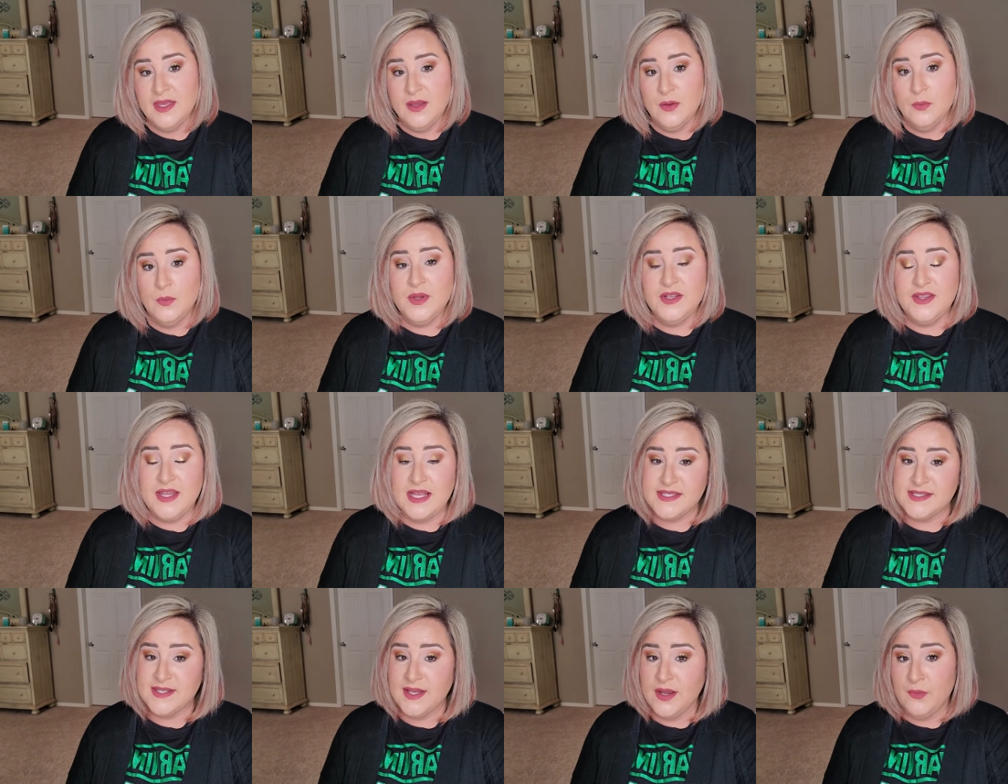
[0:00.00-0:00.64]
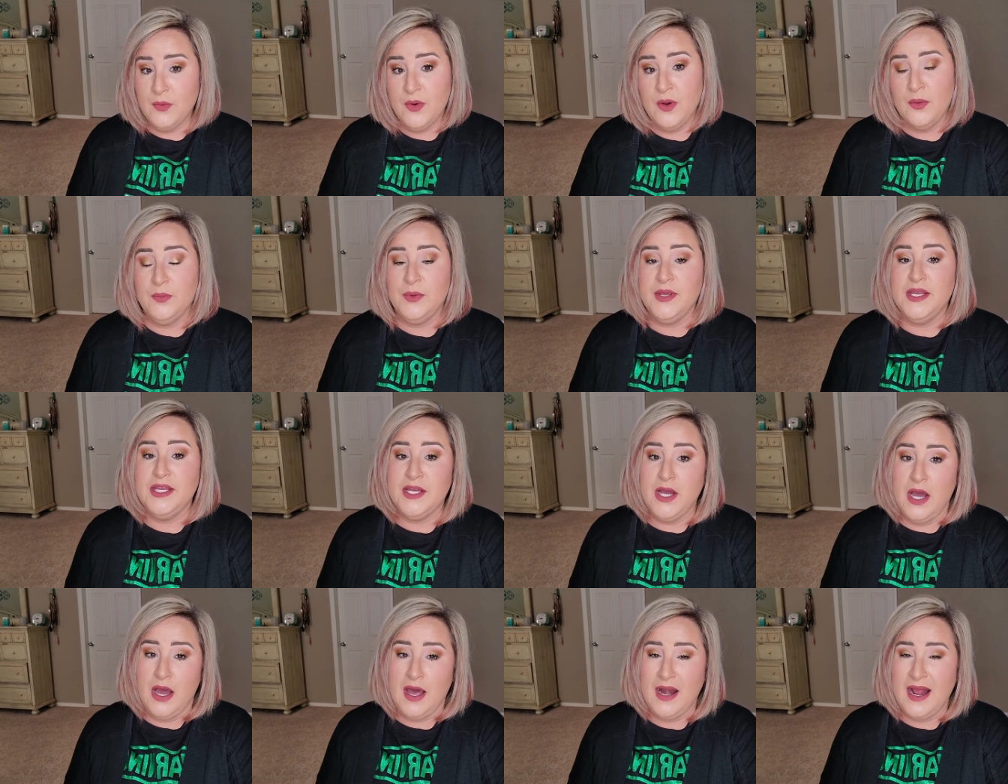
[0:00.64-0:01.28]
we, that's not what we
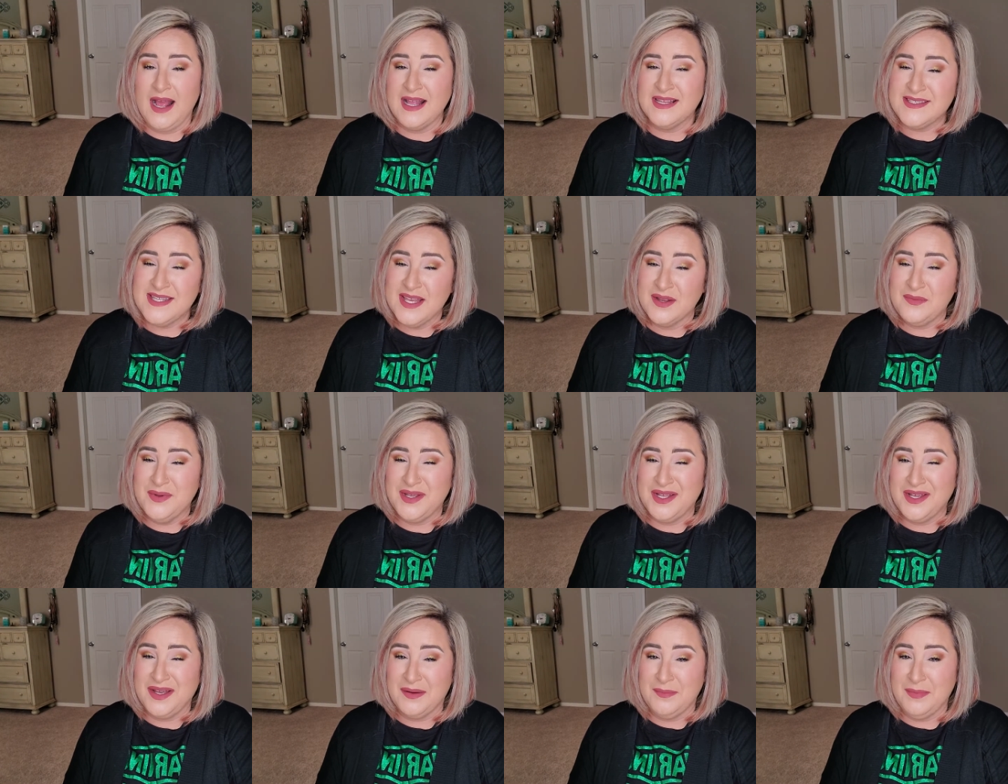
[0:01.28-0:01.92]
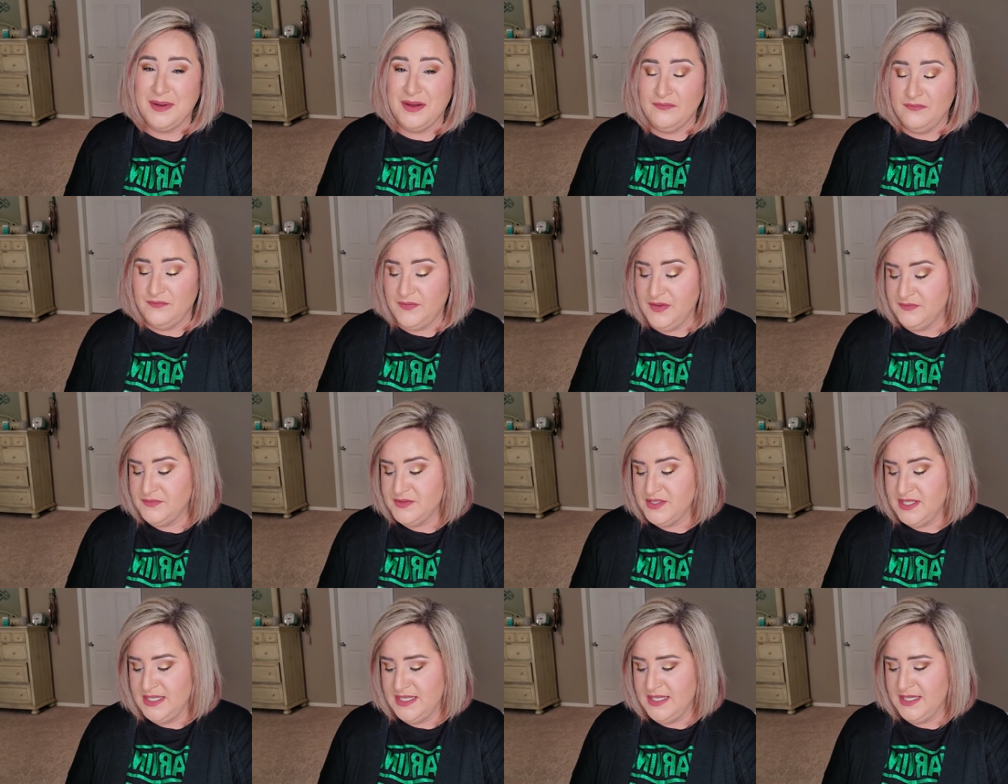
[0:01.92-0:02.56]
got. I'd say we got about
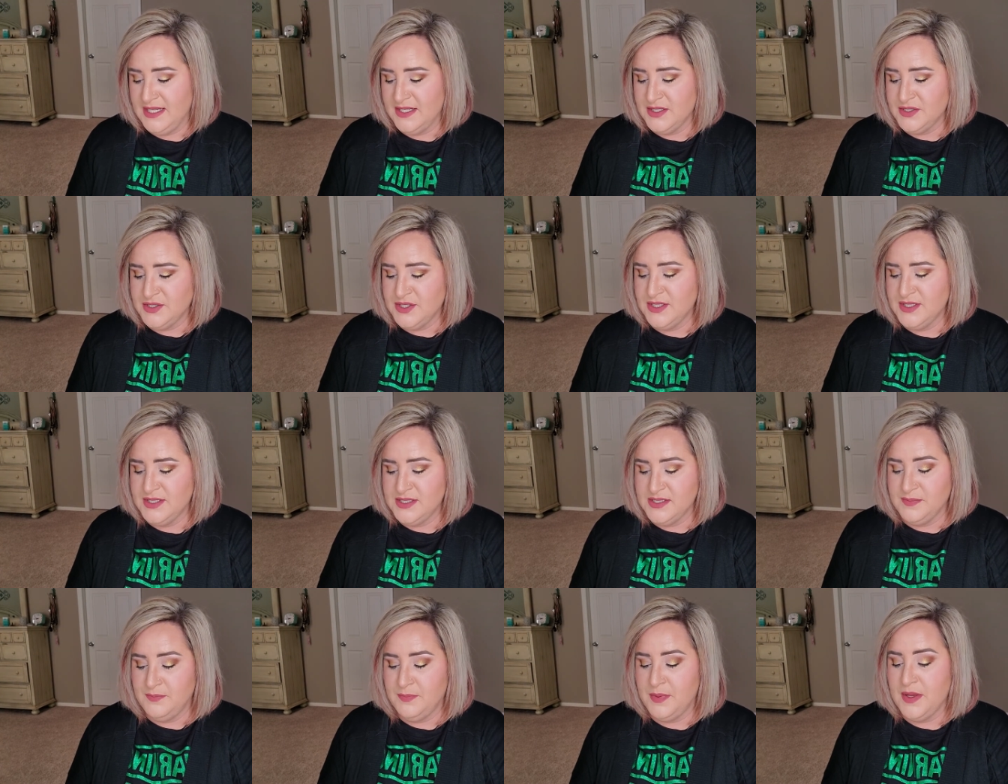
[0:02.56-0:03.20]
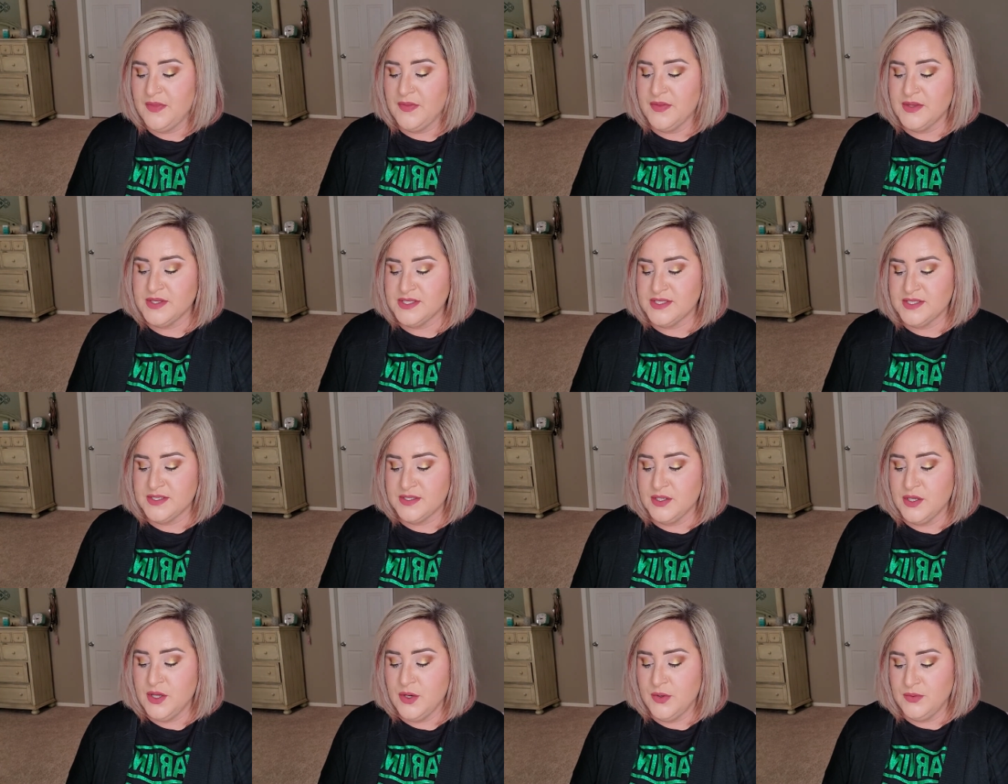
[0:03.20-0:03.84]
15 inches, but the
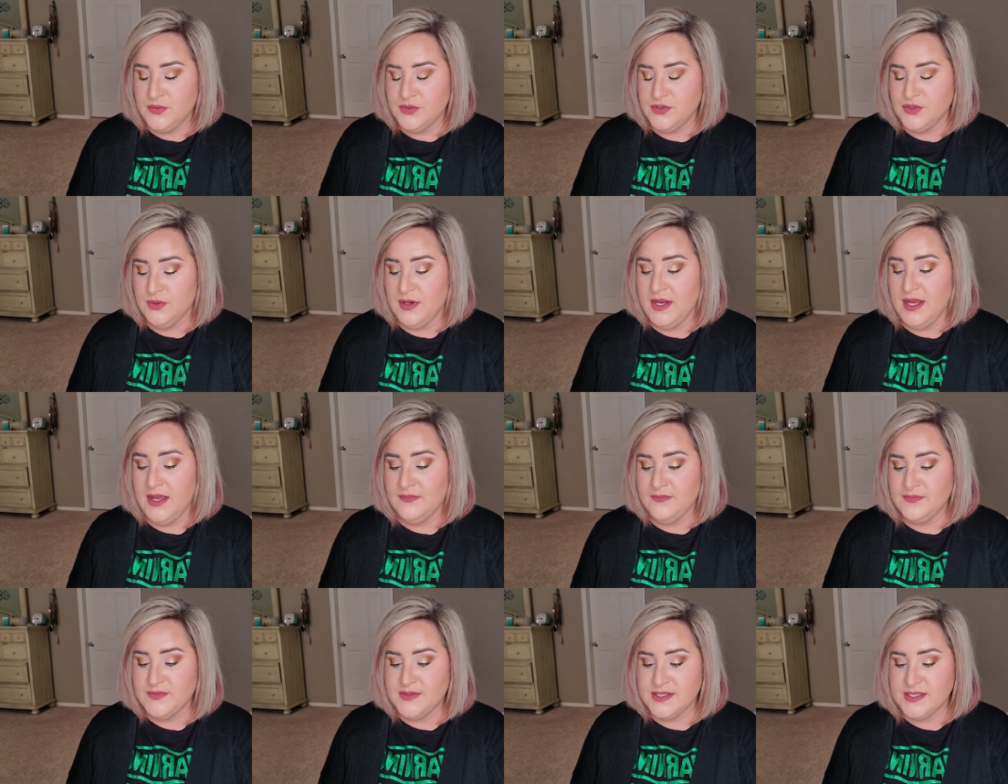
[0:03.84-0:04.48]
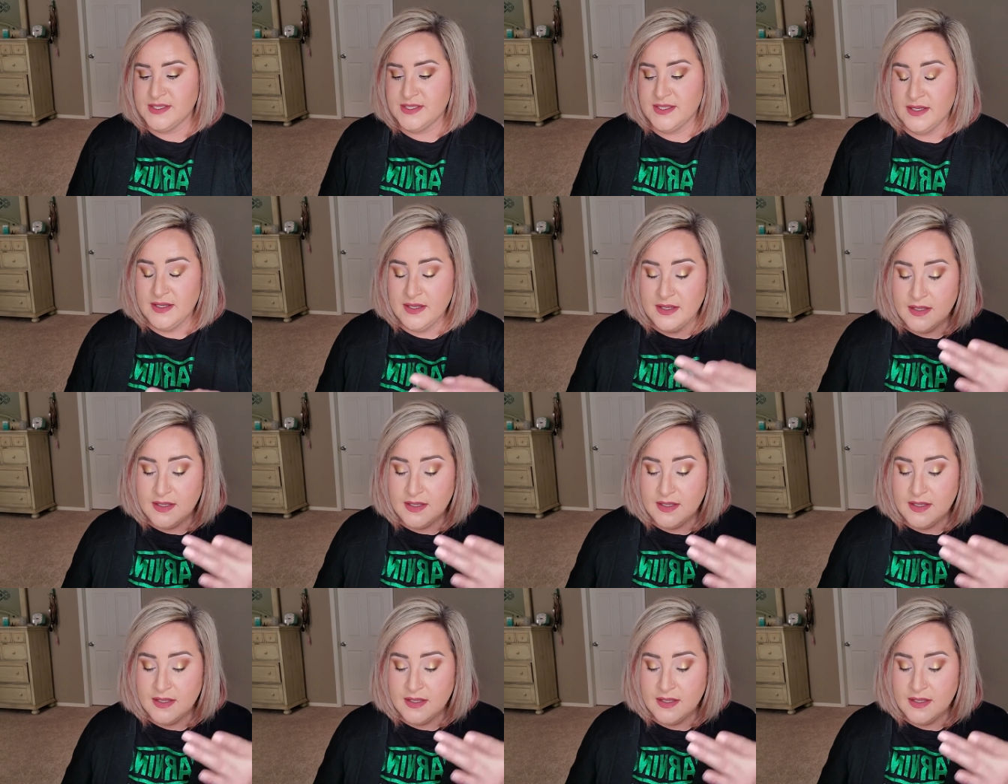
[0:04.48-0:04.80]
snow drifts